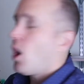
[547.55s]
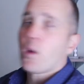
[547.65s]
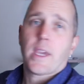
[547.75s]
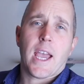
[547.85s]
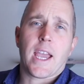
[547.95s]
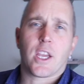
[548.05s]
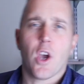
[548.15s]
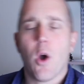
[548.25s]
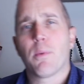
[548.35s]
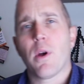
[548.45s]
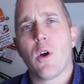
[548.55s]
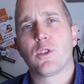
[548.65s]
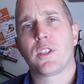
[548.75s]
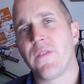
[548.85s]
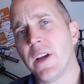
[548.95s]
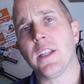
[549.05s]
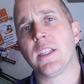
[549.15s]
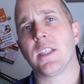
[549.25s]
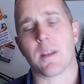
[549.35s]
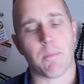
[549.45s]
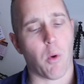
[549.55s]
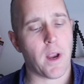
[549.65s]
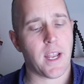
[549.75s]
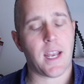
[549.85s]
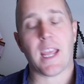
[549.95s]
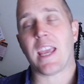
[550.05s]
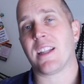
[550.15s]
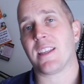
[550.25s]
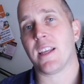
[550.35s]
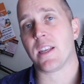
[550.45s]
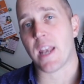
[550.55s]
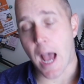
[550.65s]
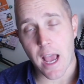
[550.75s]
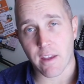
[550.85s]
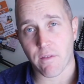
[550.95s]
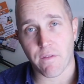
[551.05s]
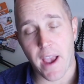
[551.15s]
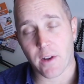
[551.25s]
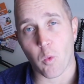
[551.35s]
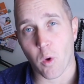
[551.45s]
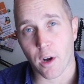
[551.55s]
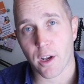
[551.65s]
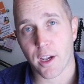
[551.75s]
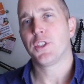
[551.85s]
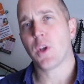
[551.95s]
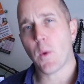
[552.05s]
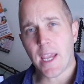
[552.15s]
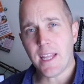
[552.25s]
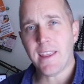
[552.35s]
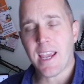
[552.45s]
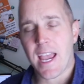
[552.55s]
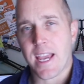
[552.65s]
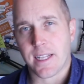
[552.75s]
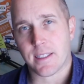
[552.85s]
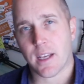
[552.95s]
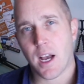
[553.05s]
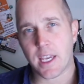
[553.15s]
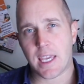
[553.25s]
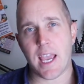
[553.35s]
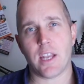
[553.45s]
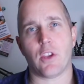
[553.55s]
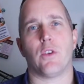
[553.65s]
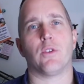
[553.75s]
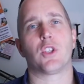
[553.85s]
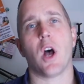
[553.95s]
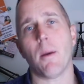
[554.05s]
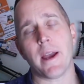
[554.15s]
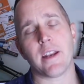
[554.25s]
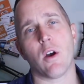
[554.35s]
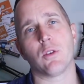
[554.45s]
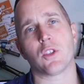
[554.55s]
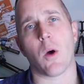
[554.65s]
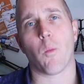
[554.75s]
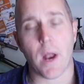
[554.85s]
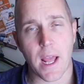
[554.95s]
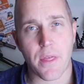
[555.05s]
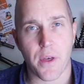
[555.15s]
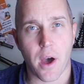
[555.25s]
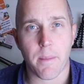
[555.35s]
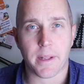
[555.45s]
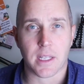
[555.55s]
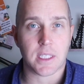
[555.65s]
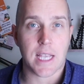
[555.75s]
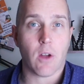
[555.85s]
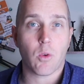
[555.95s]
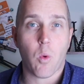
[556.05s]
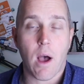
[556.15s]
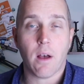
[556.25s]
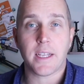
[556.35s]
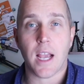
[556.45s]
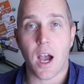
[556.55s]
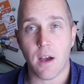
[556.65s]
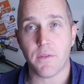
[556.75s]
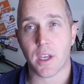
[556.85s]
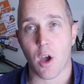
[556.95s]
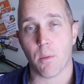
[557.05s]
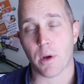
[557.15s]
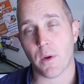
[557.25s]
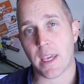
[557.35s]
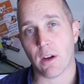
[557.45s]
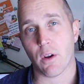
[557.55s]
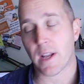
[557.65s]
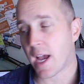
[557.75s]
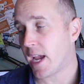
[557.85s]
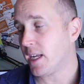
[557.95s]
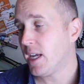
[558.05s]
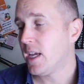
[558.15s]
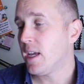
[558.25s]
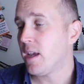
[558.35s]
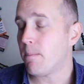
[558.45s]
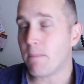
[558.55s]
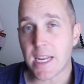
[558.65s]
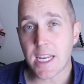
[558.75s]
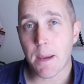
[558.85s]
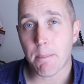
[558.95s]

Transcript: Okay, GoPro, severely disappointed. It did not in fact work. So in the end, again, you saw my notes on what I thought about the sound quality of the GoPro Hero 9 Media